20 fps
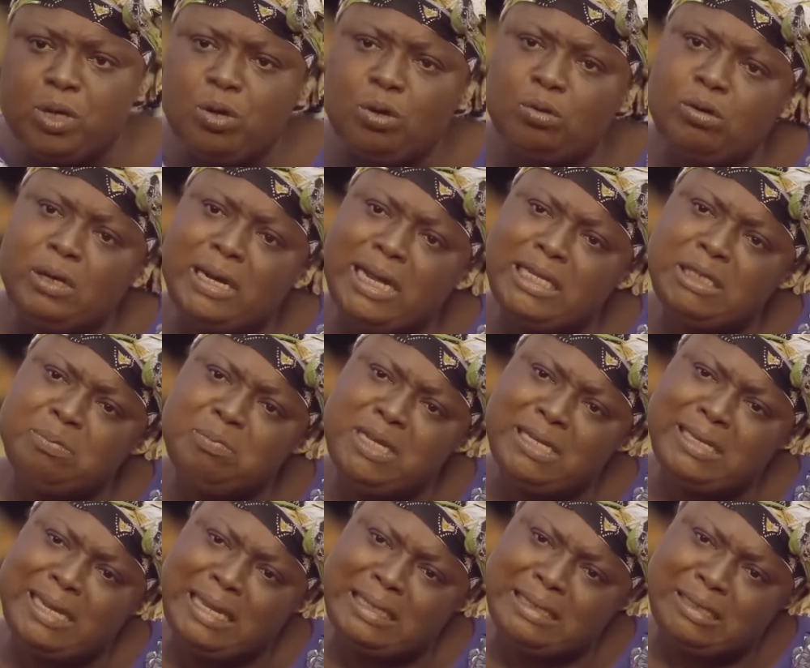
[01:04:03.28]
Be gonna let
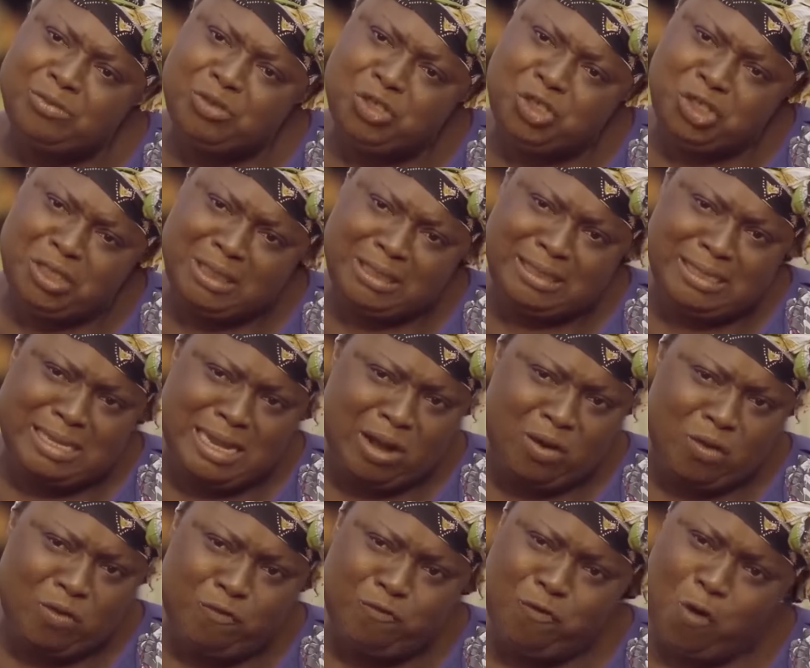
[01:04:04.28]
me taste riches
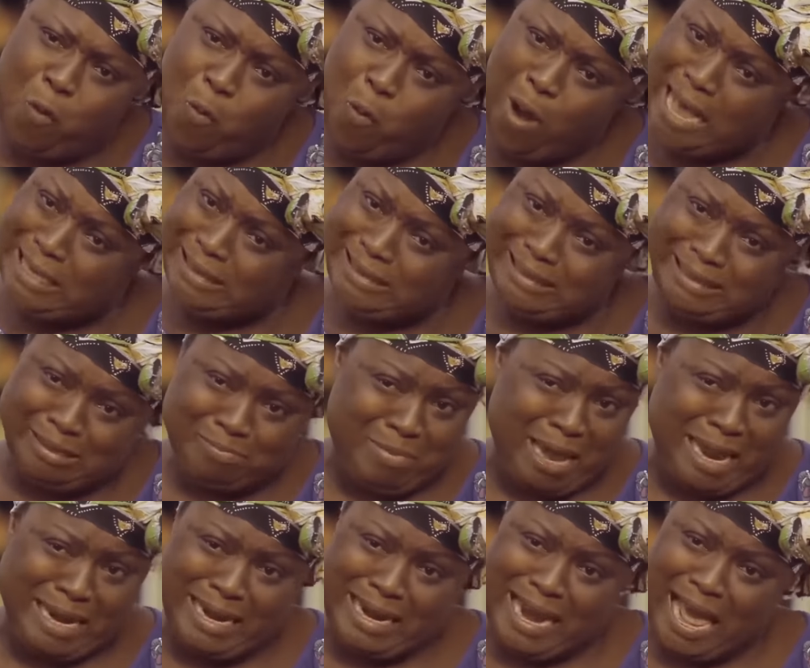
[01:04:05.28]
now for once
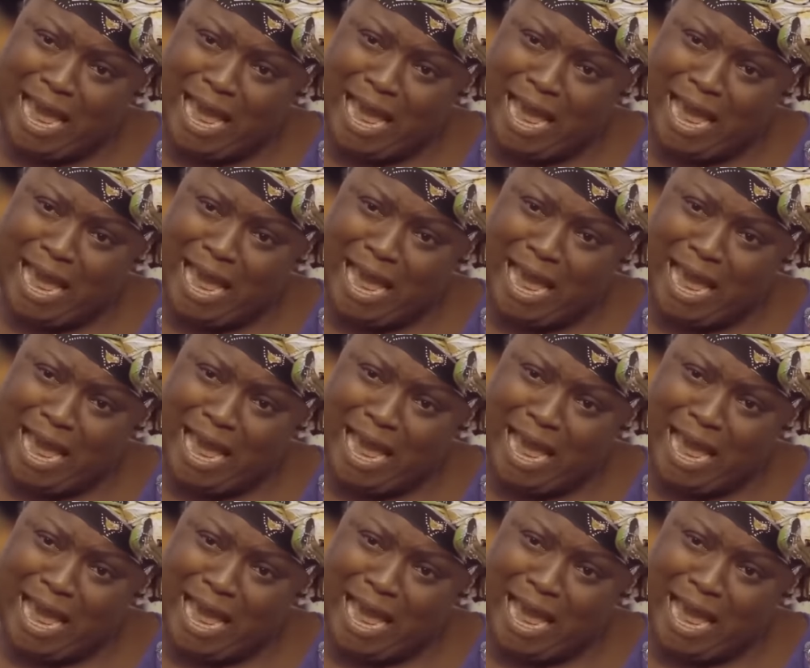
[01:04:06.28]
in my